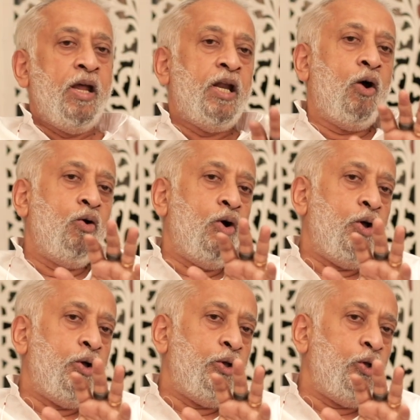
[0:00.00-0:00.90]
Now,
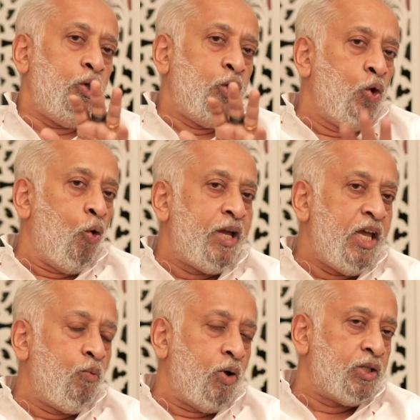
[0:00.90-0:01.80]

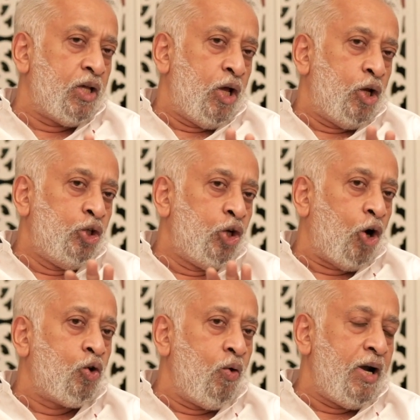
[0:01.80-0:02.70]
Yogi was
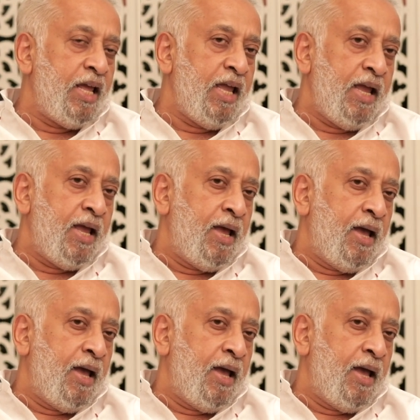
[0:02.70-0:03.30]
not only